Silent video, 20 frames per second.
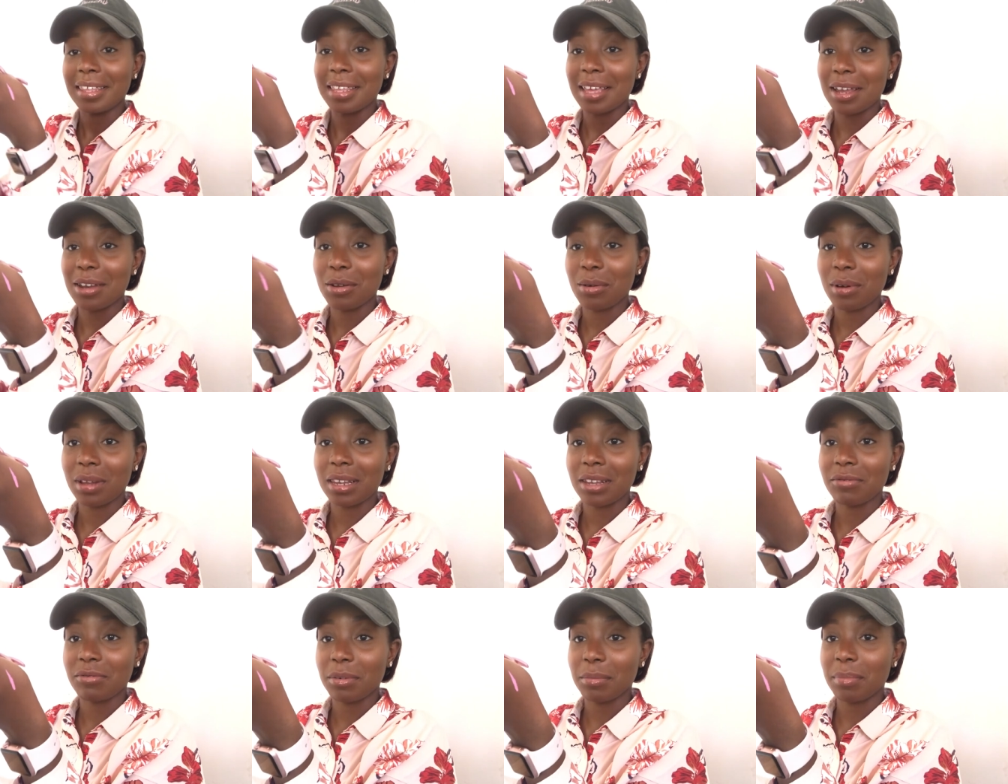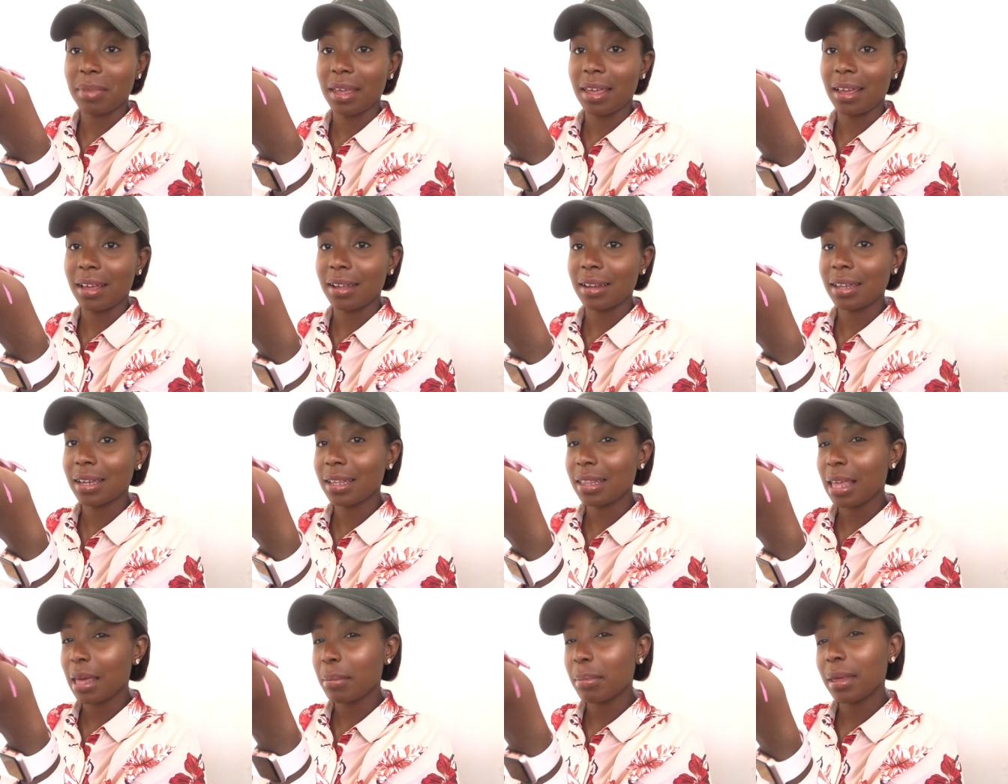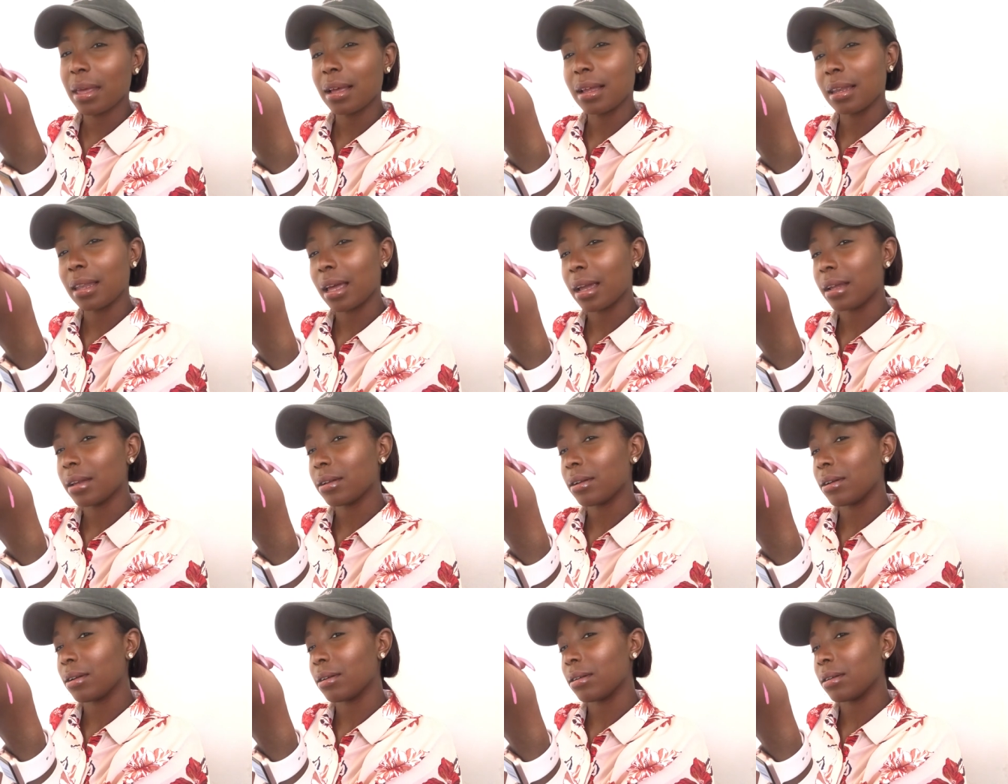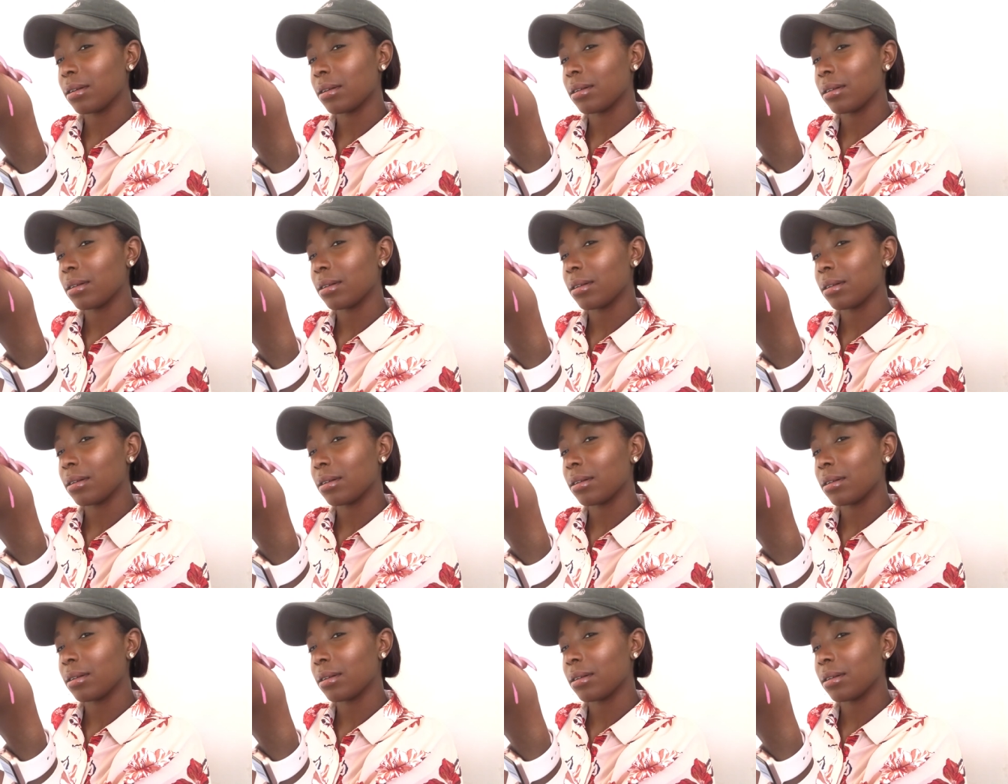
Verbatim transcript: Y'all know I live for pink. Look at that pink liner.